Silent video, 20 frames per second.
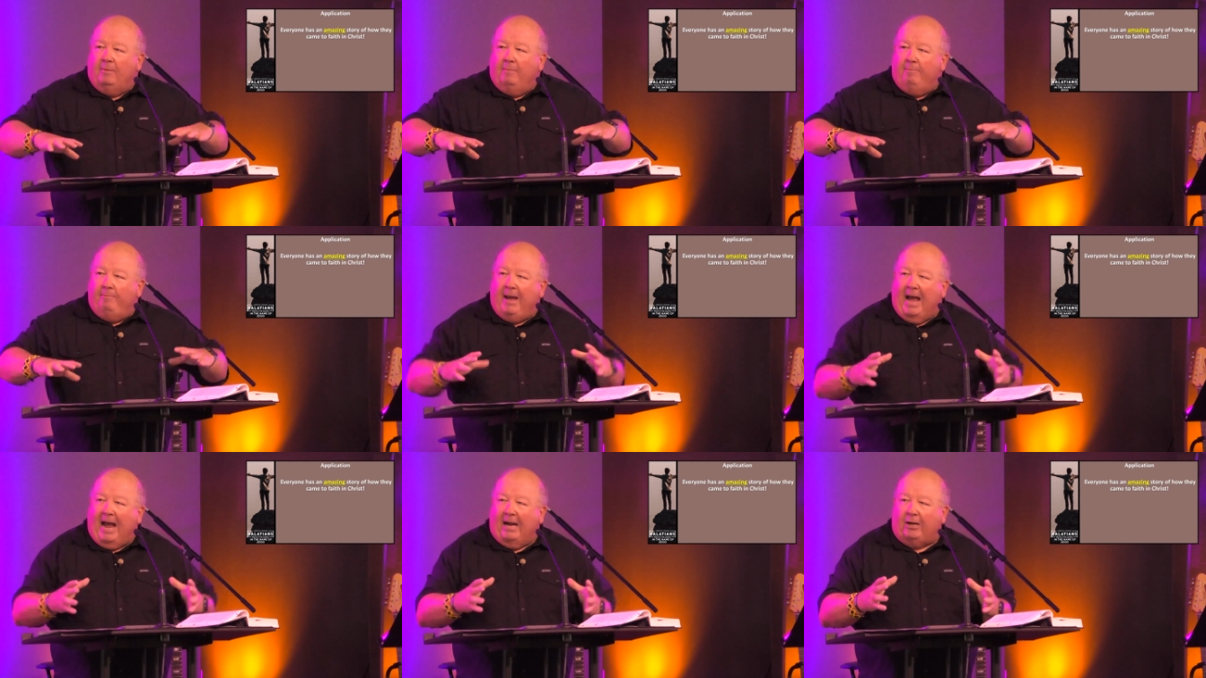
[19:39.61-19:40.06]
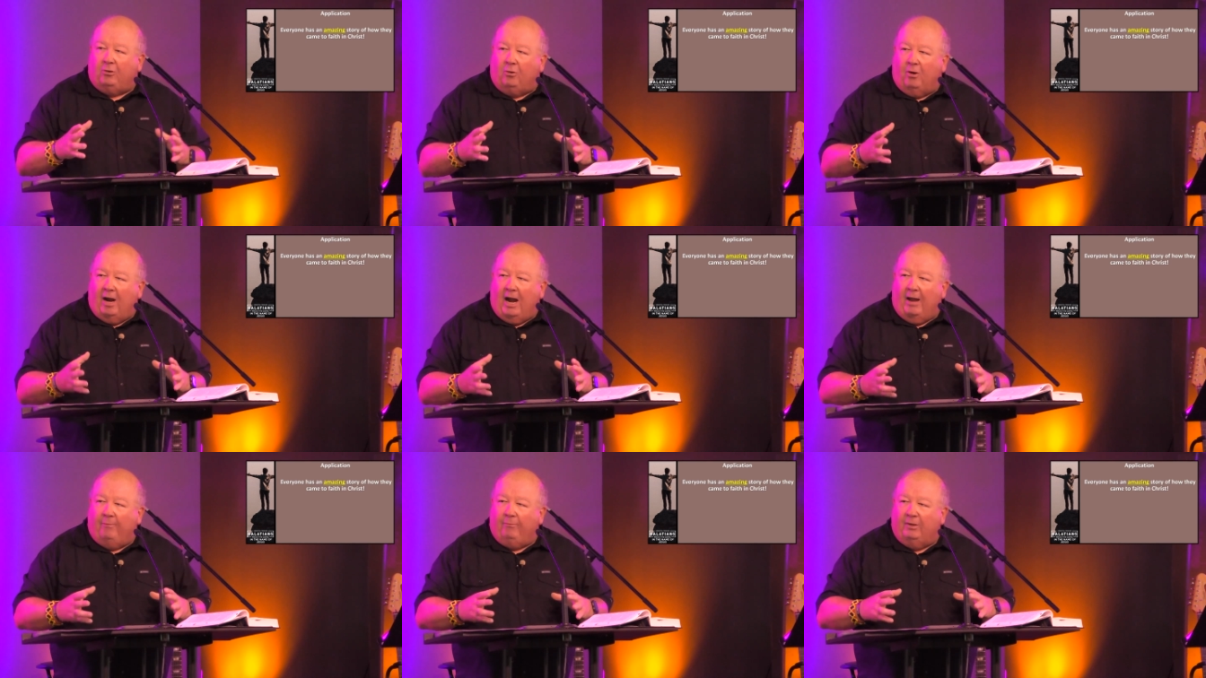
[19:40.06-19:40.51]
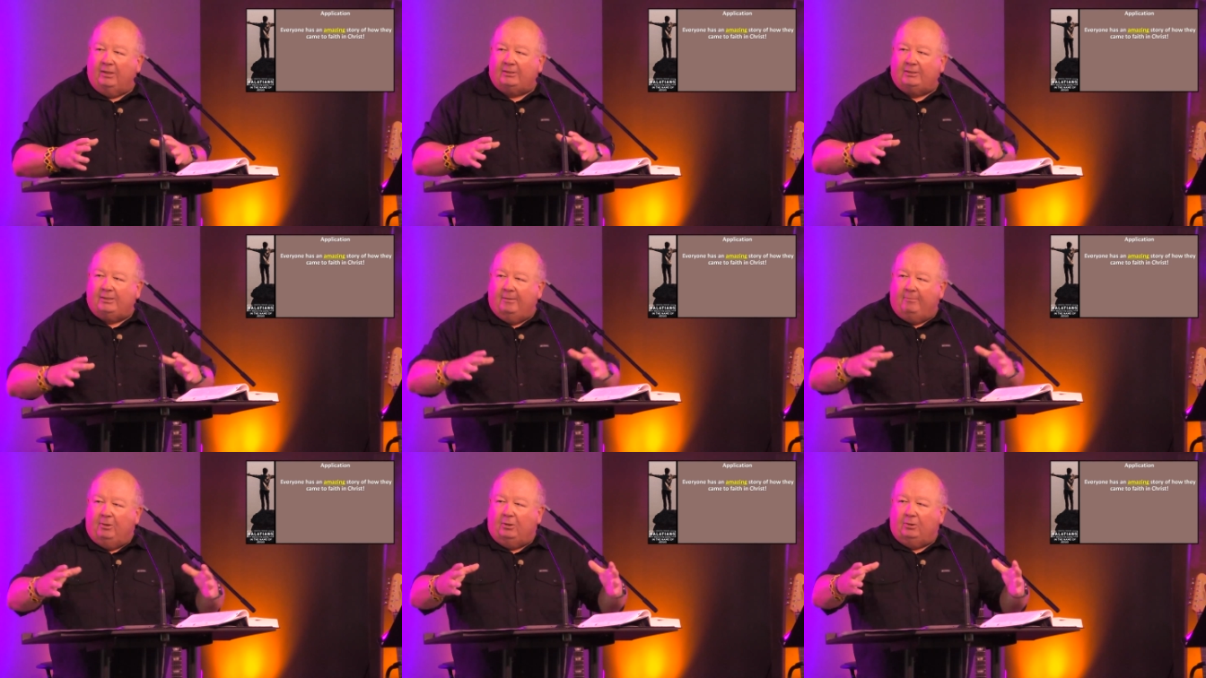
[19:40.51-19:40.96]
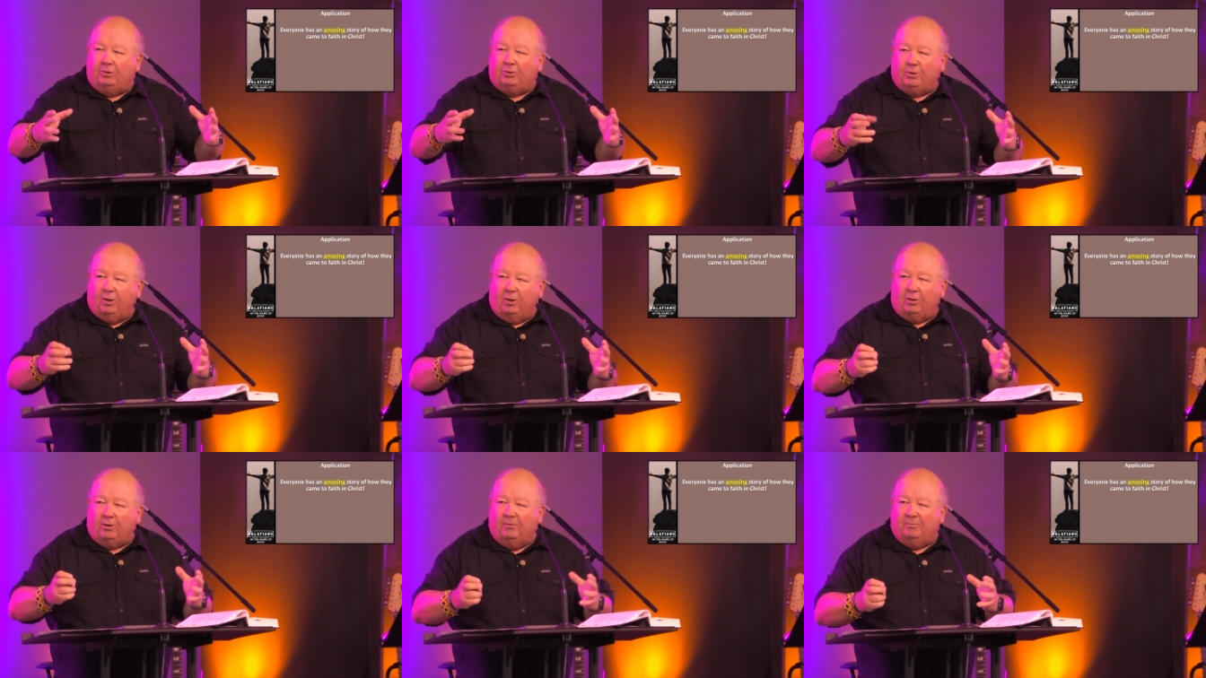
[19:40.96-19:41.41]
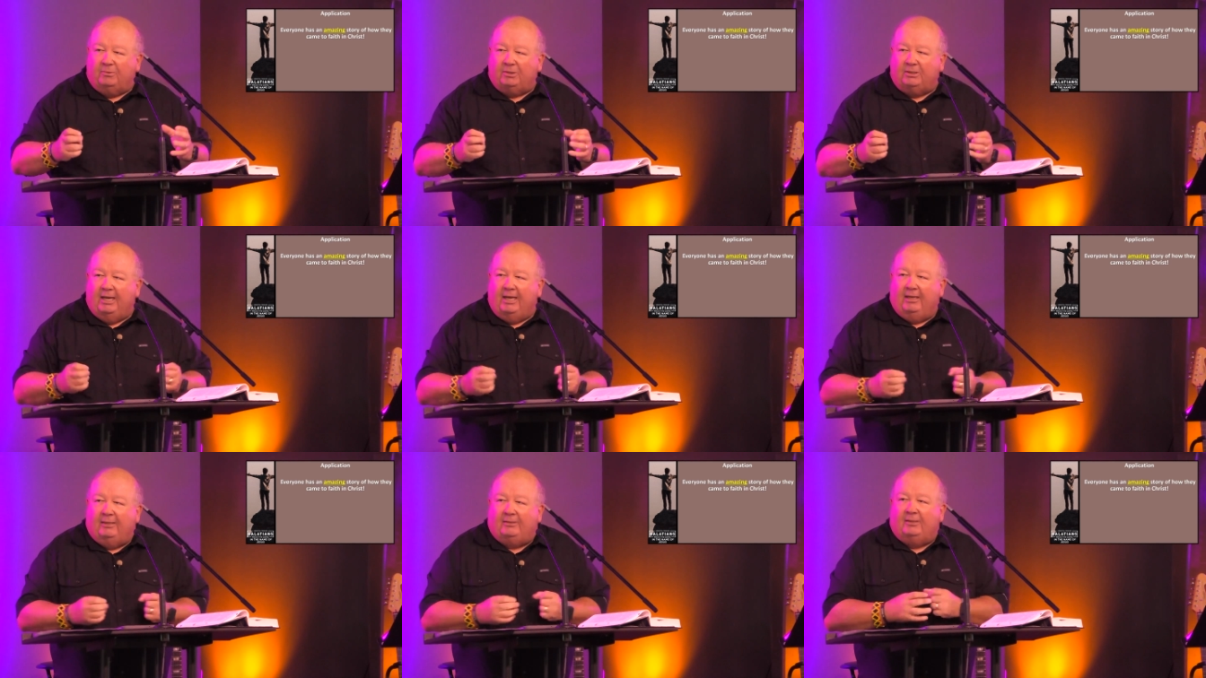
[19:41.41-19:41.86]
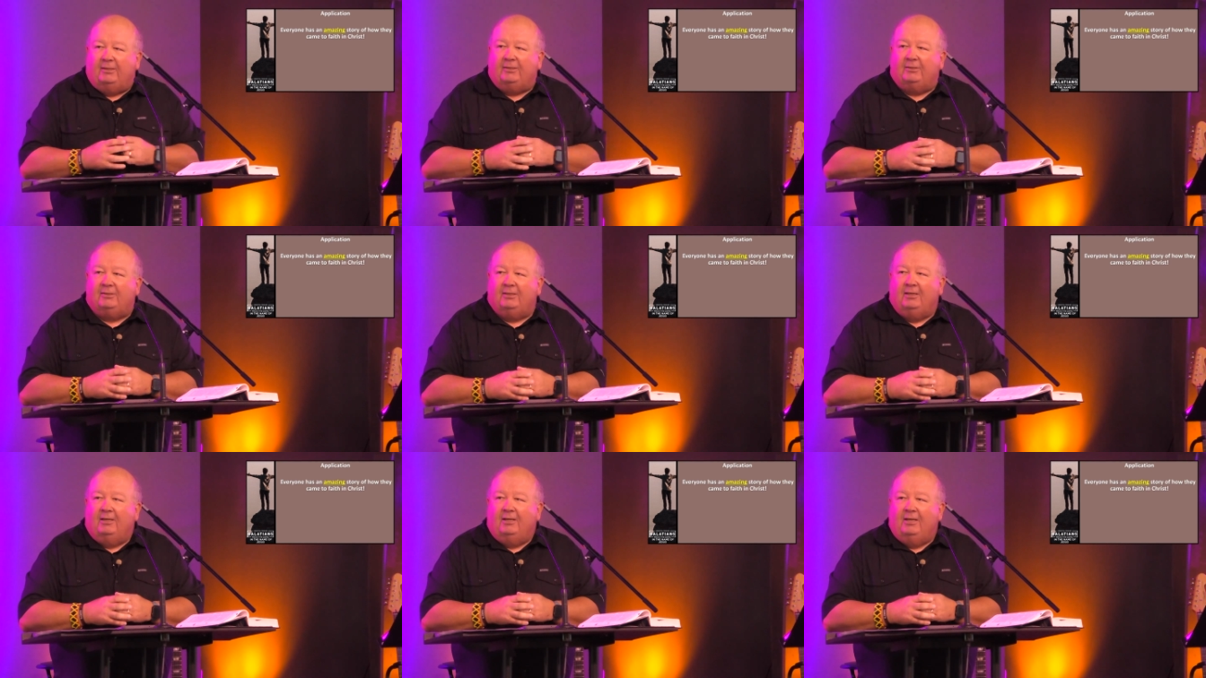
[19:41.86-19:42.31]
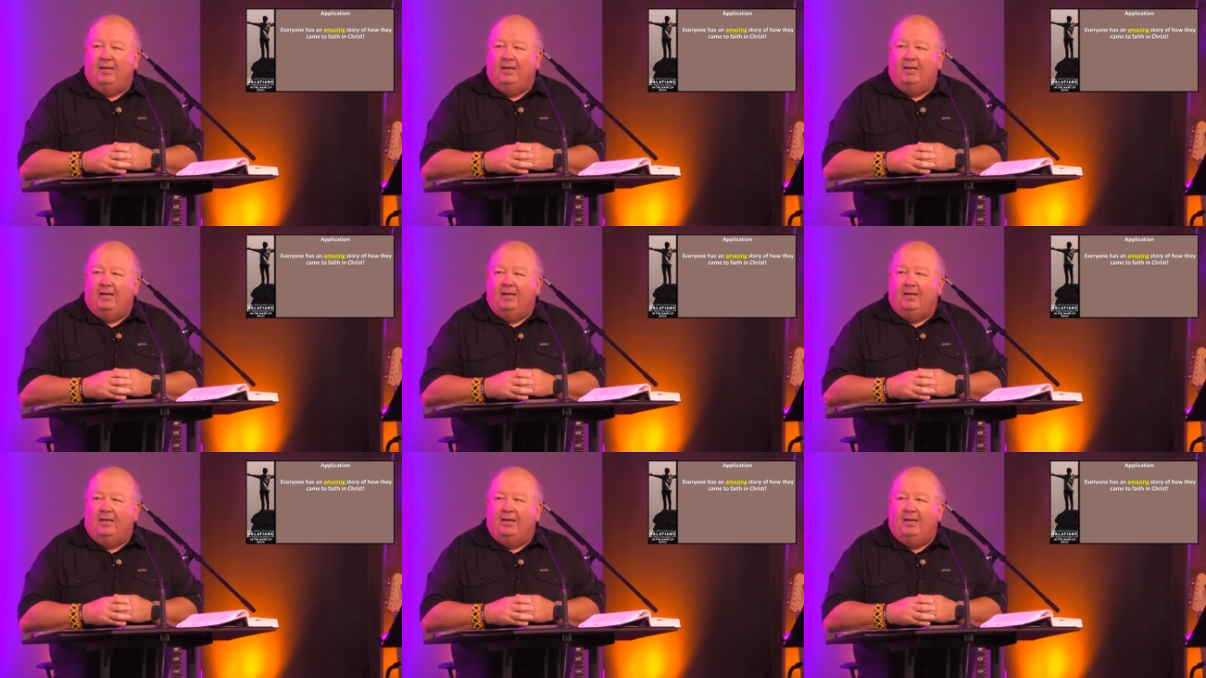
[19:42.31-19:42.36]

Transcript: background with similar circumstances,